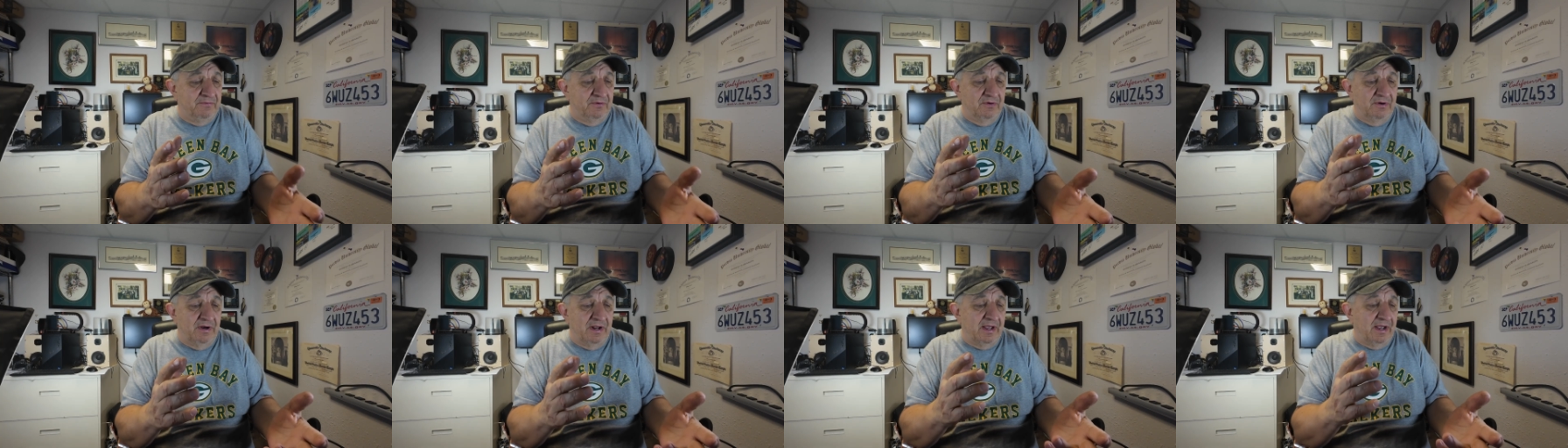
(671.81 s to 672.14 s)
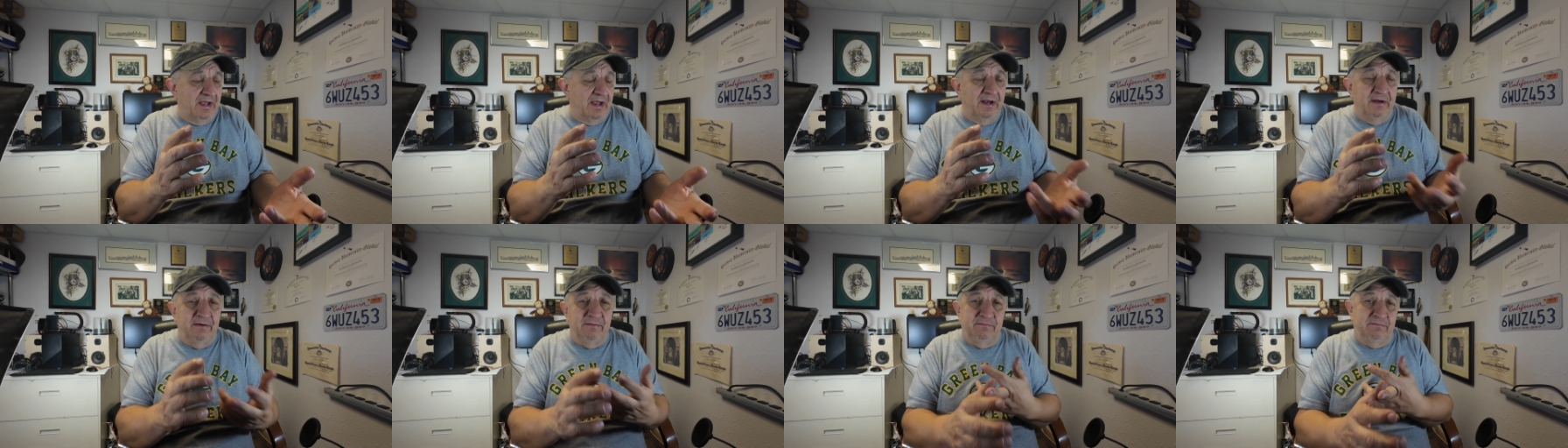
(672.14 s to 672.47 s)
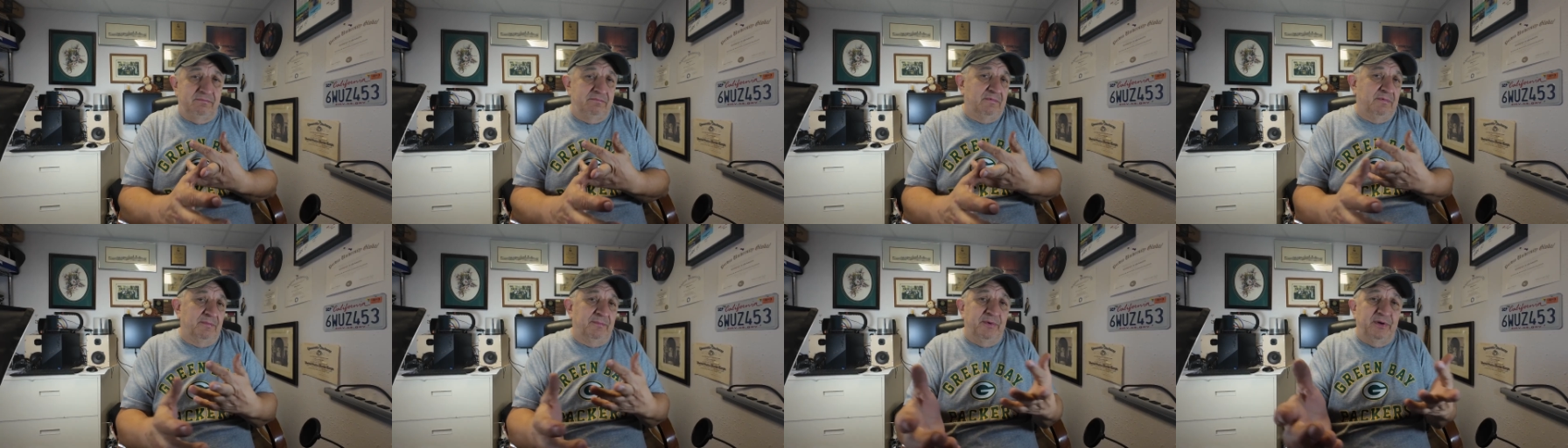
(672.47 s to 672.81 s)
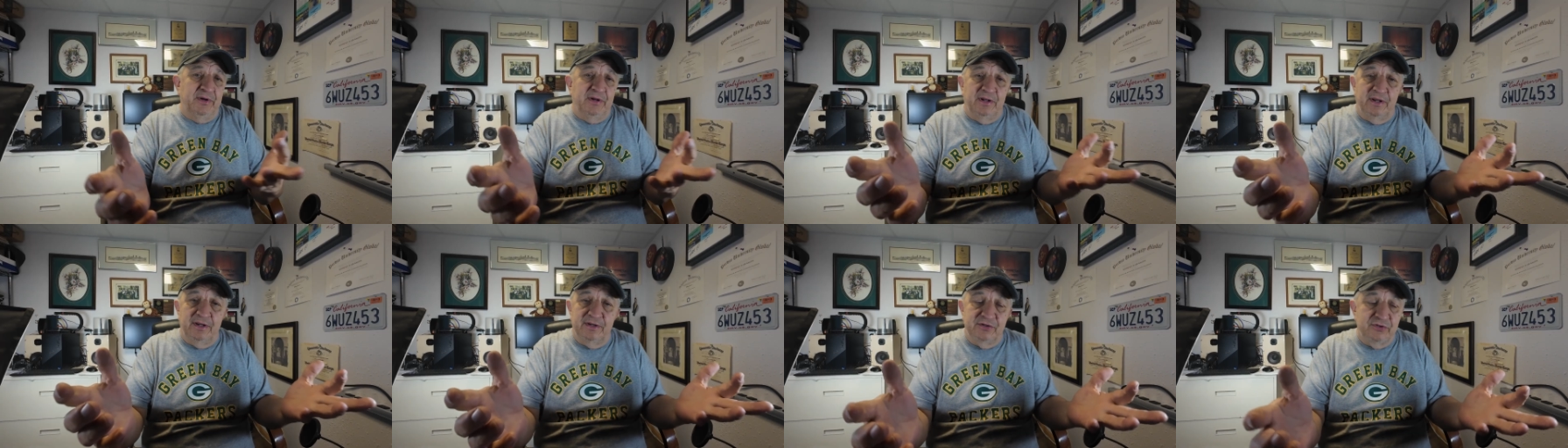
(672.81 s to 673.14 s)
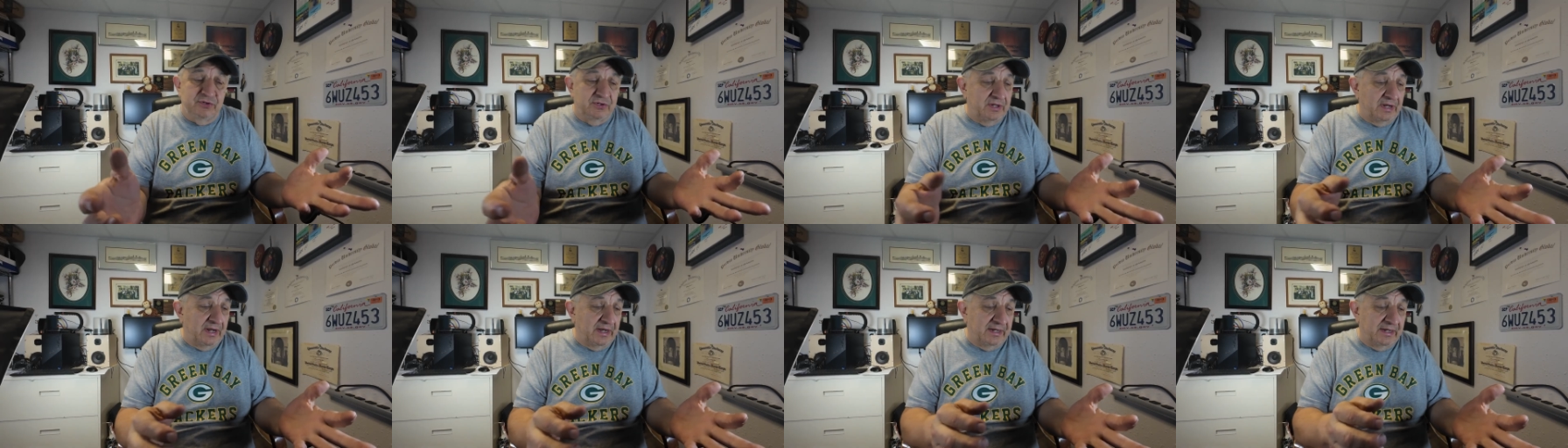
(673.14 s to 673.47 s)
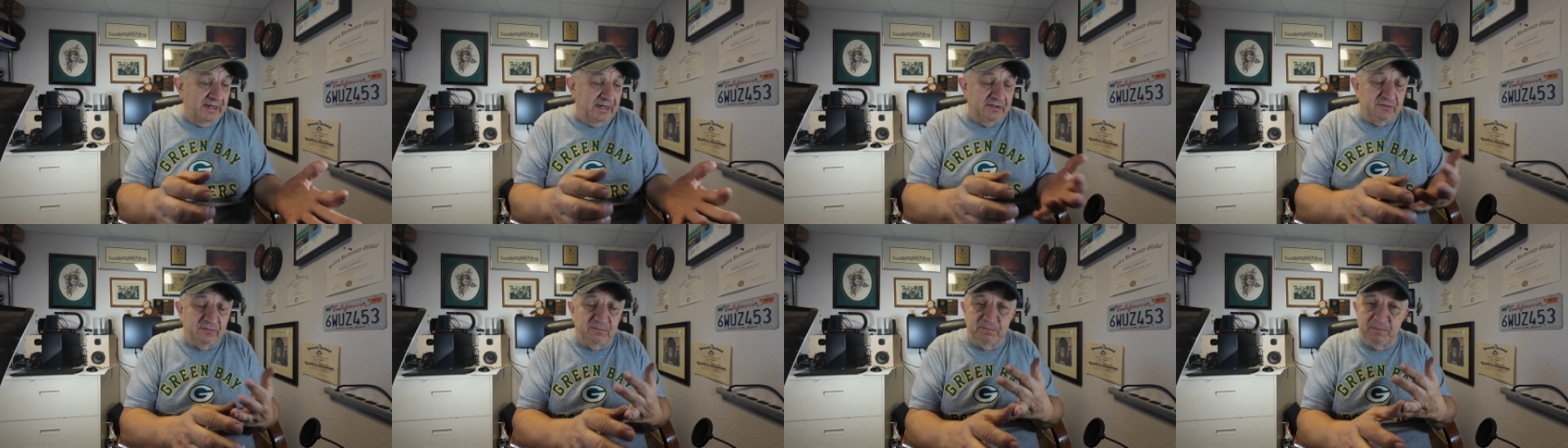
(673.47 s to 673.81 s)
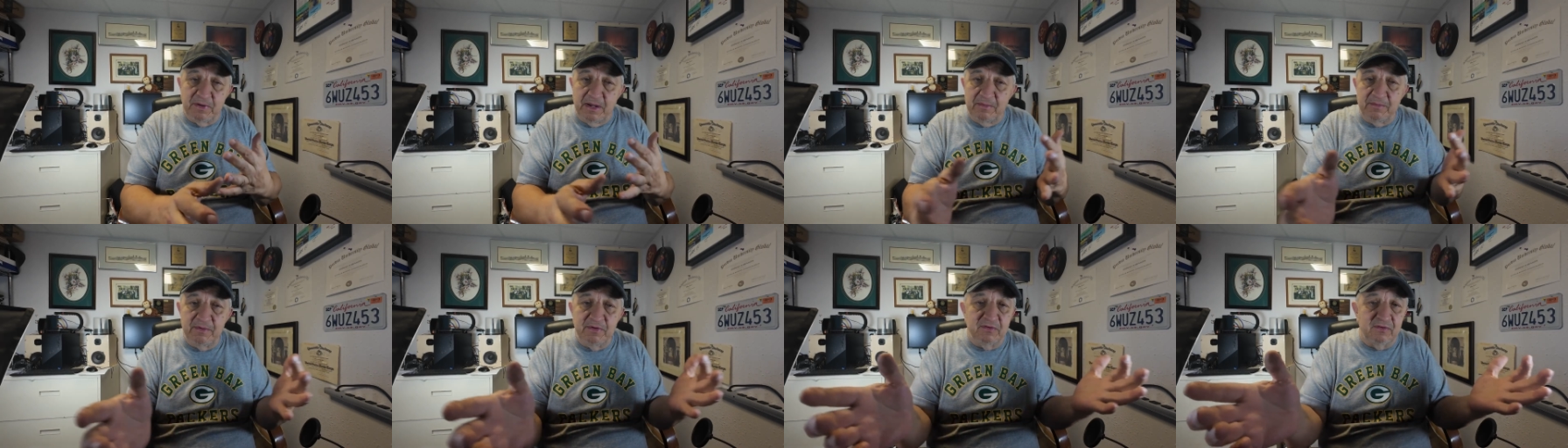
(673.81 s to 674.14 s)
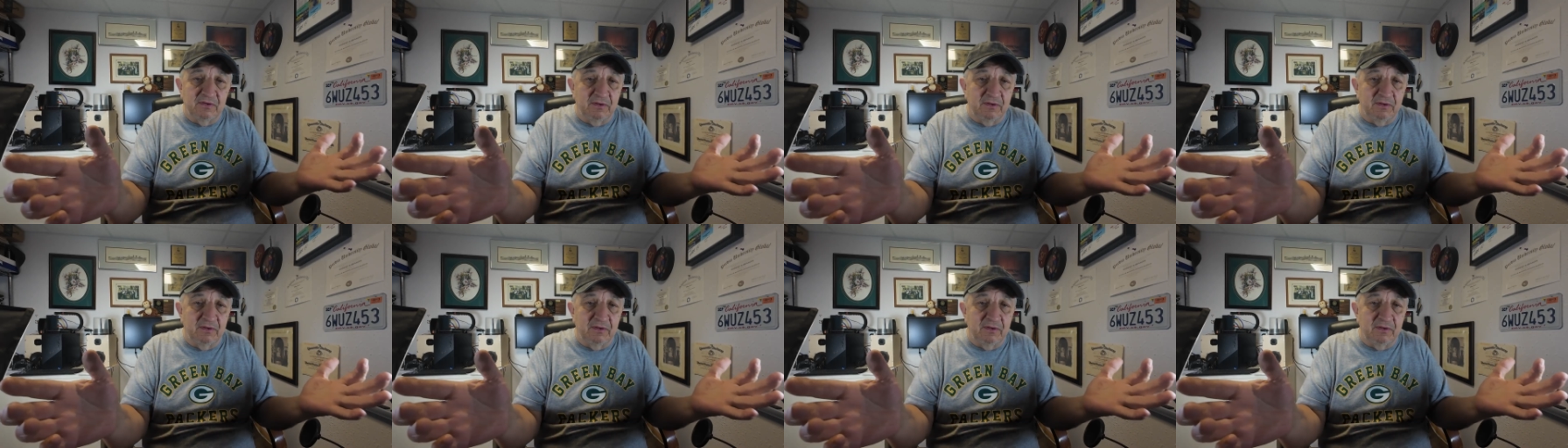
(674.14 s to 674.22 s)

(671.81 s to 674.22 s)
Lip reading: you're not, unless, I guess maybe